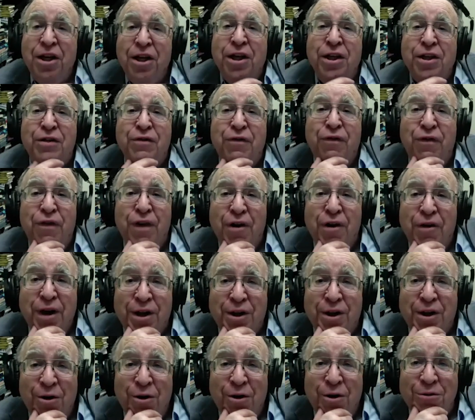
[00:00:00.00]
is very
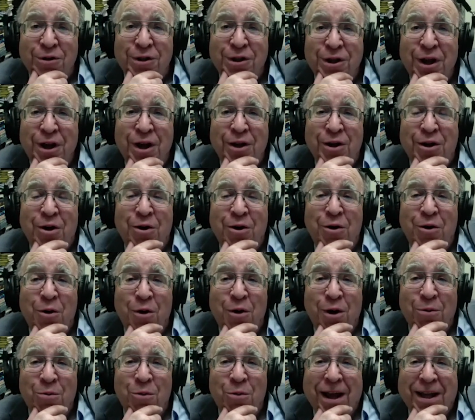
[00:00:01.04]
close to
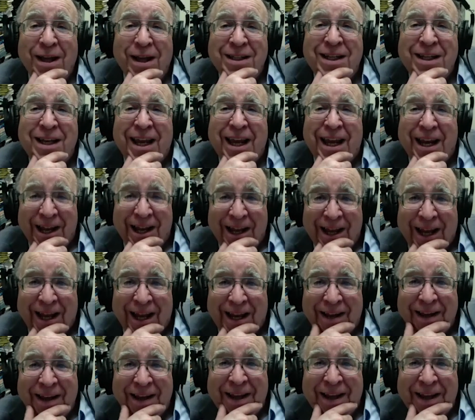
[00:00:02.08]
northwest Italy.